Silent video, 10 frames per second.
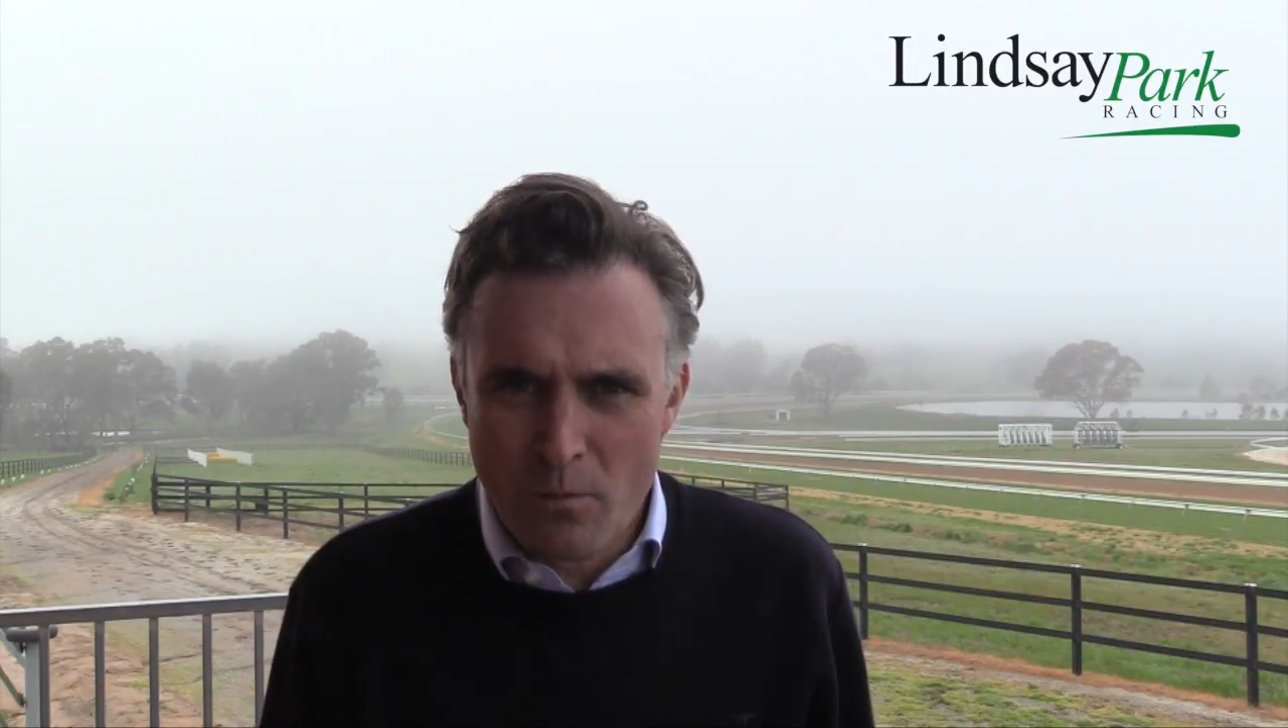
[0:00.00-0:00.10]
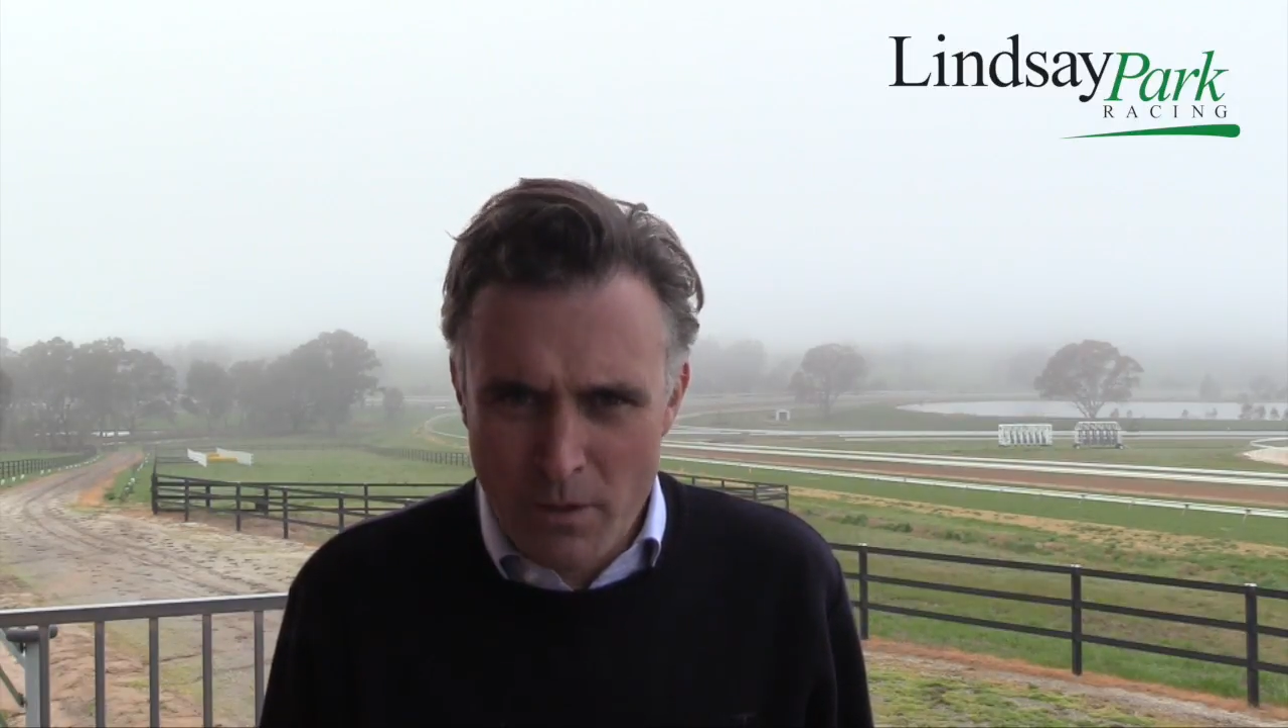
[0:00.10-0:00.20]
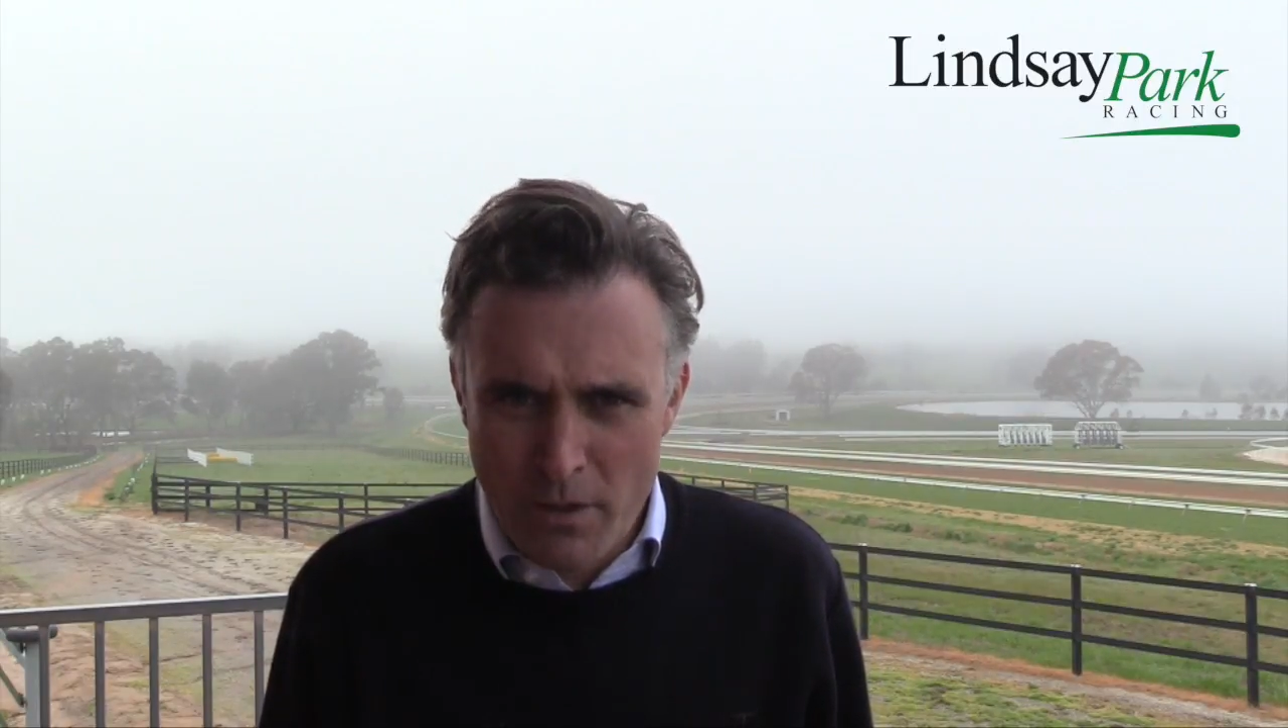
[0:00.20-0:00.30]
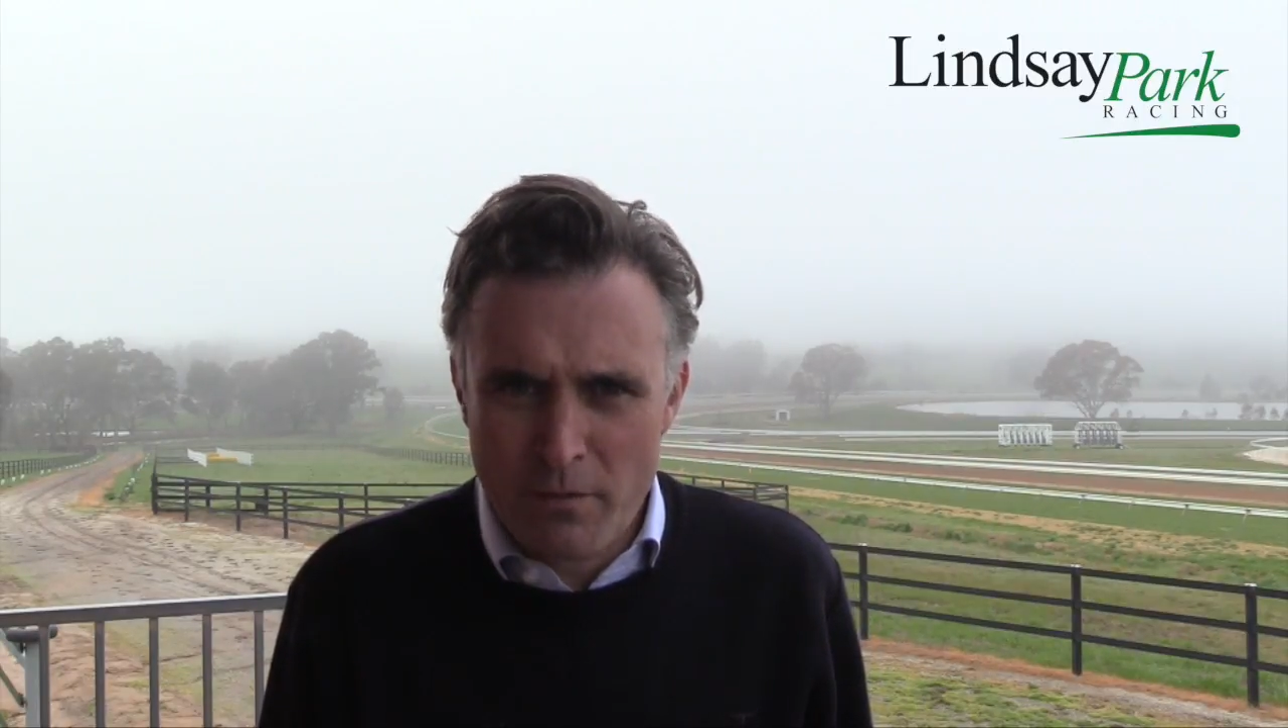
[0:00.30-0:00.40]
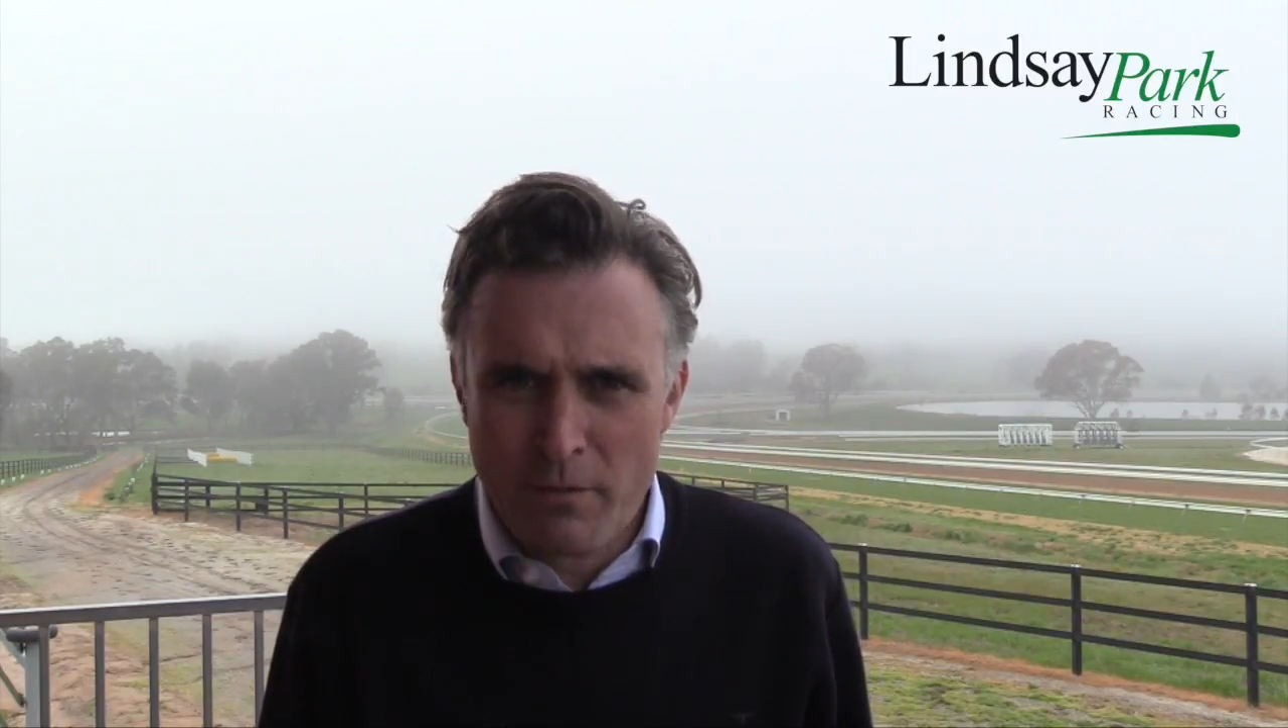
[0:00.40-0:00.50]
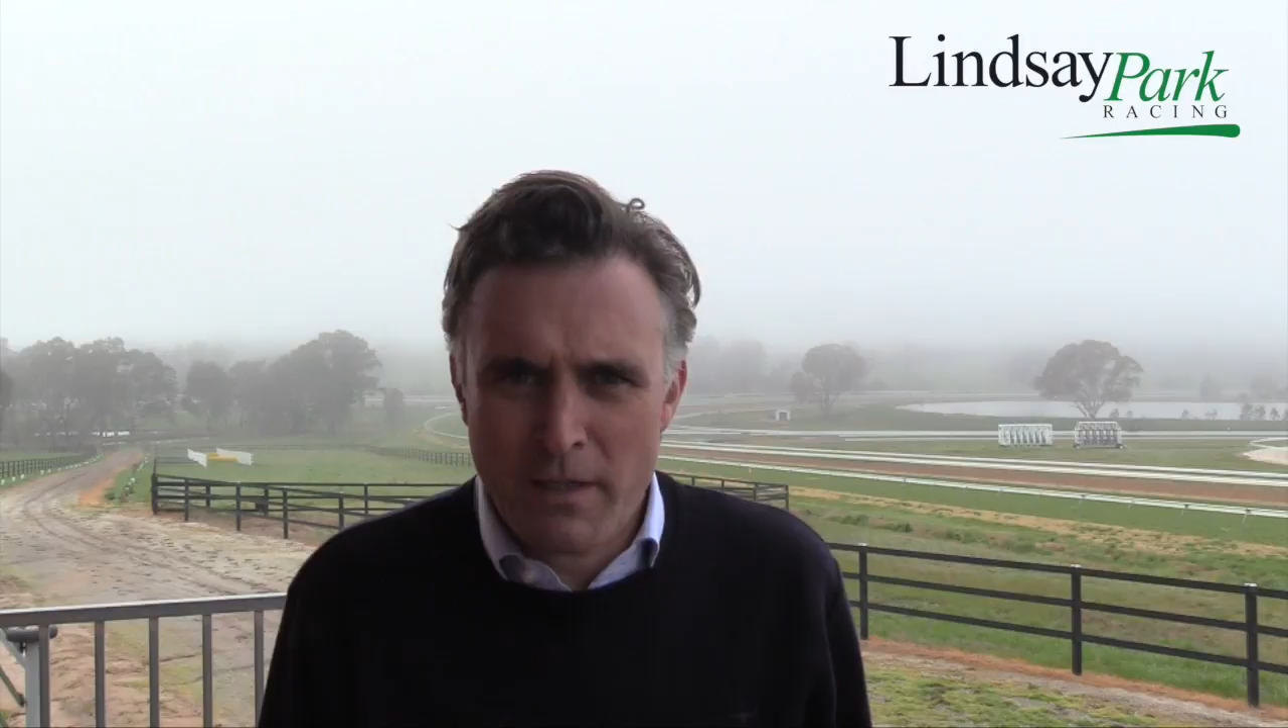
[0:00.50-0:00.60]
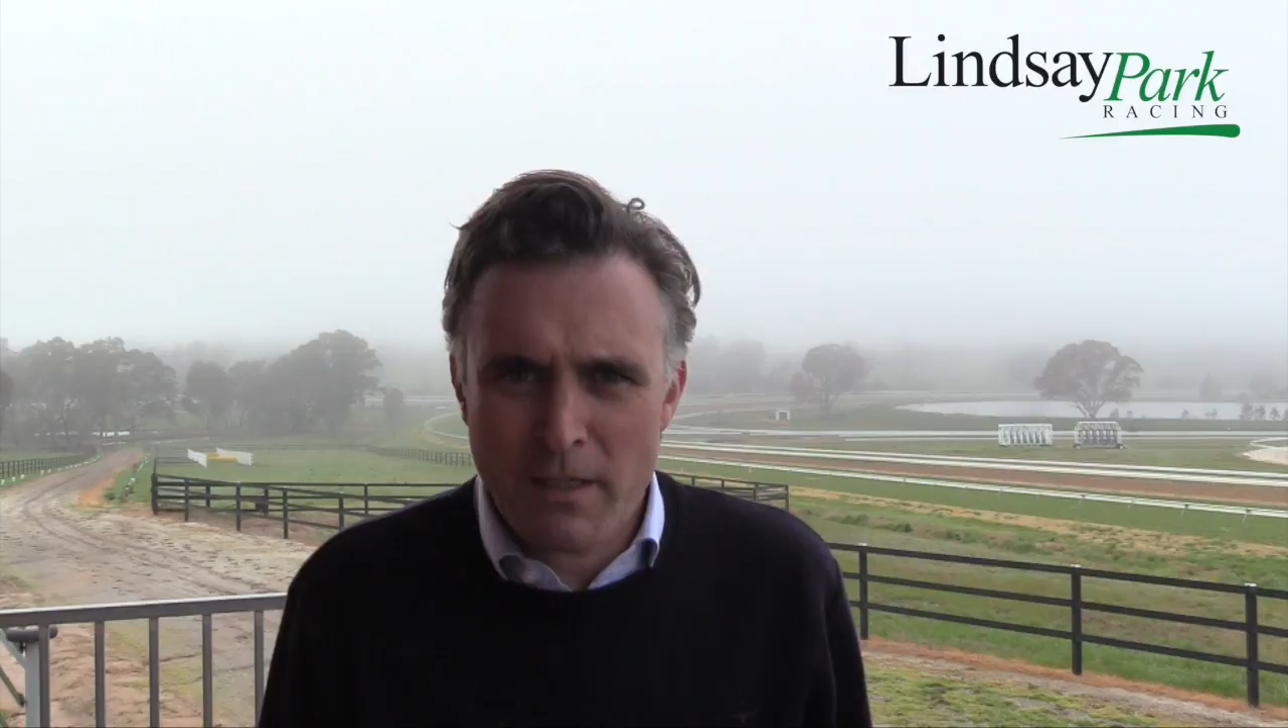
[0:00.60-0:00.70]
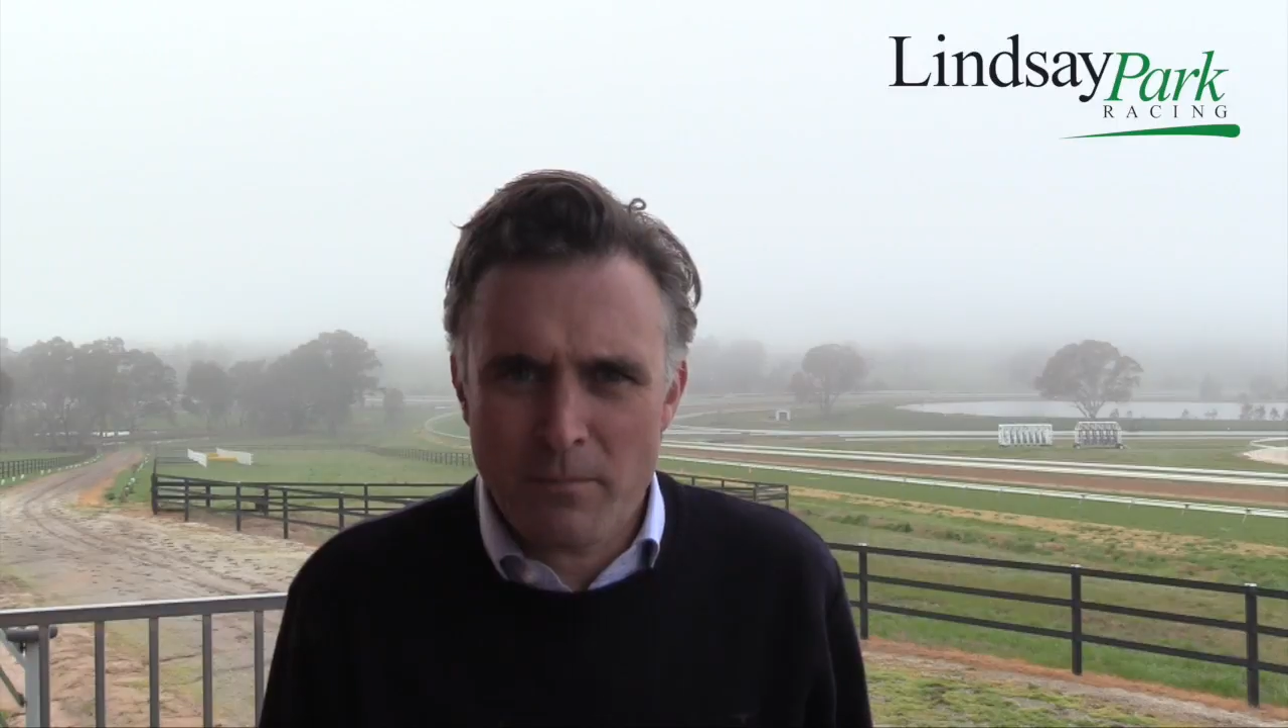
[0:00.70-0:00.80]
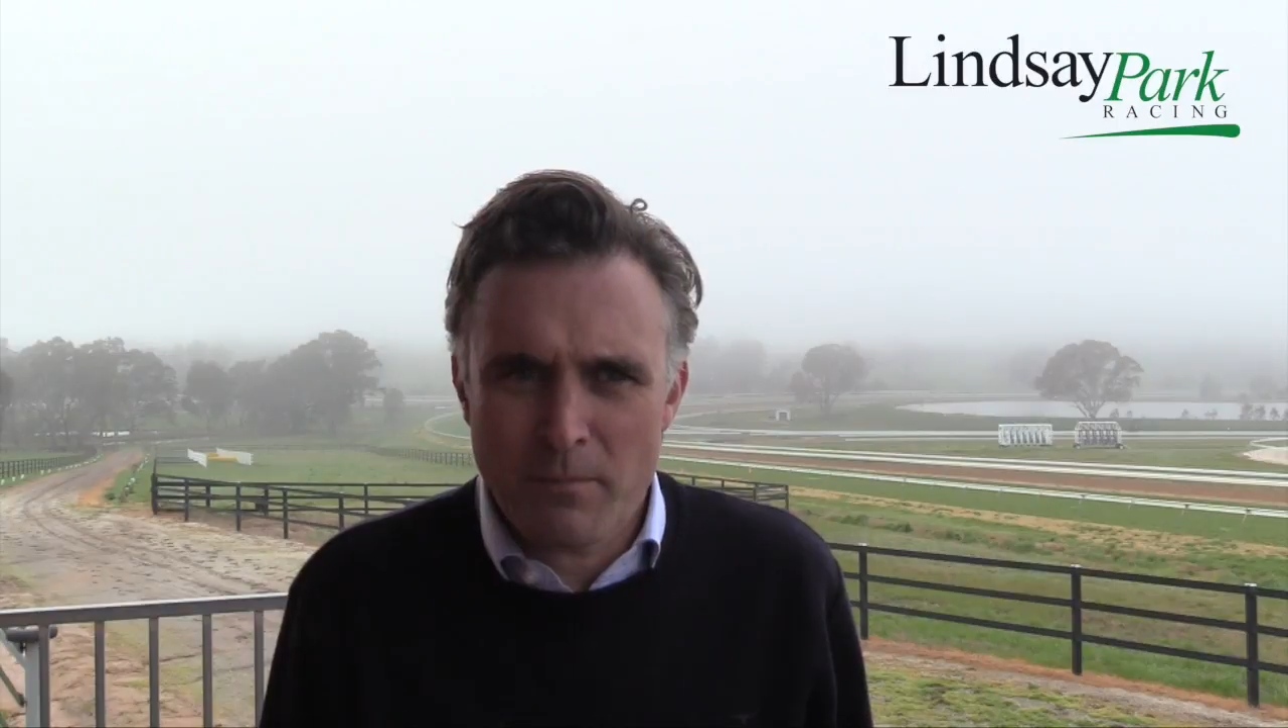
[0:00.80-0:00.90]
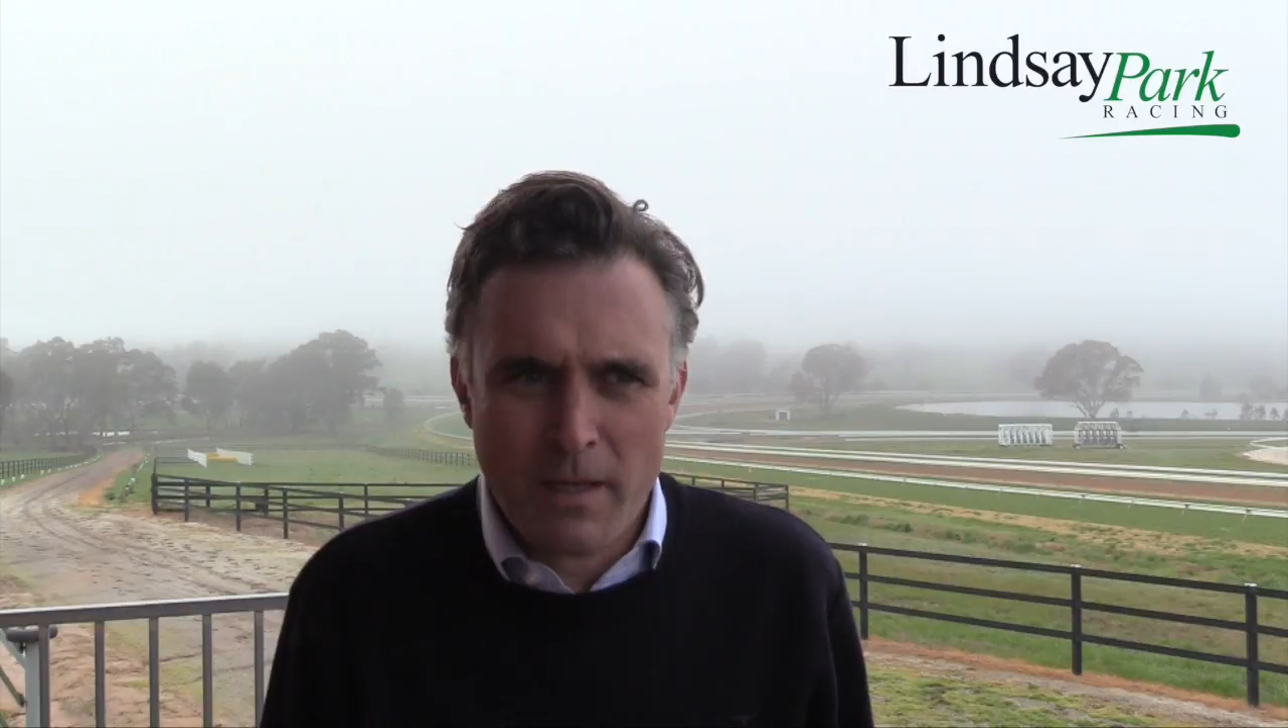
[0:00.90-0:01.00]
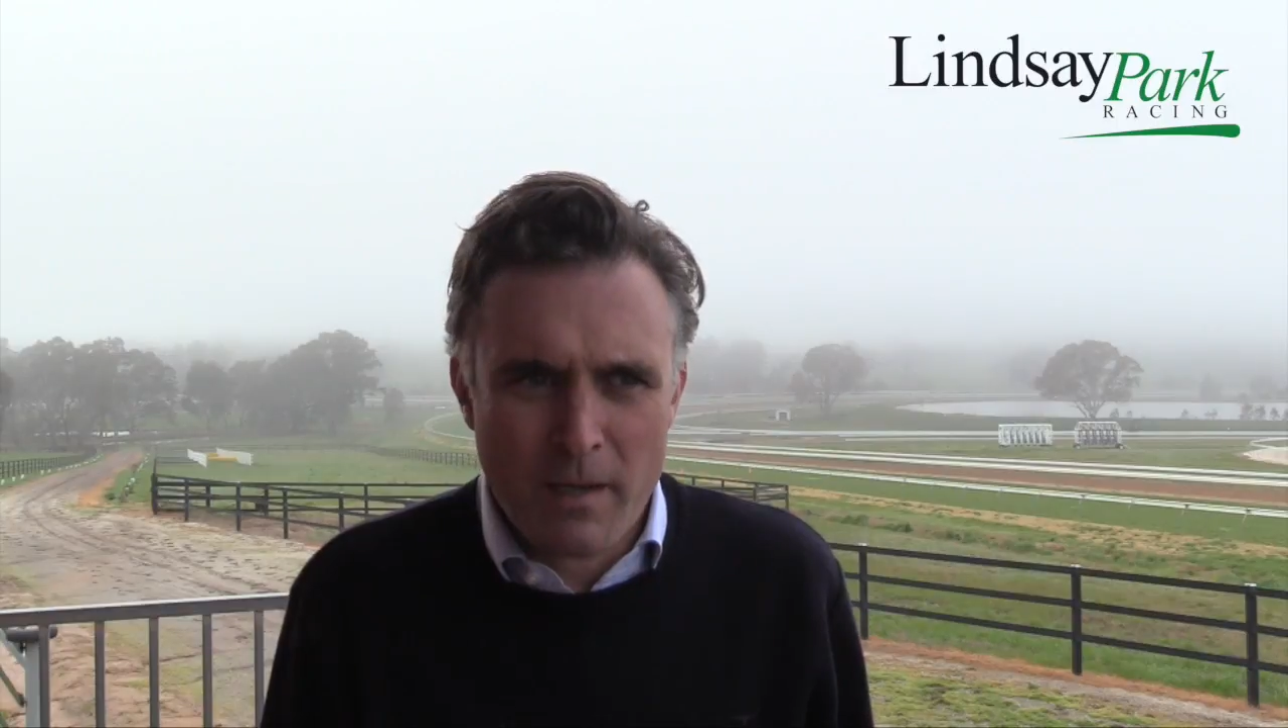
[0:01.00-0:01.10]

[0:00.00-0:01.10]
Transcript: We're going to run him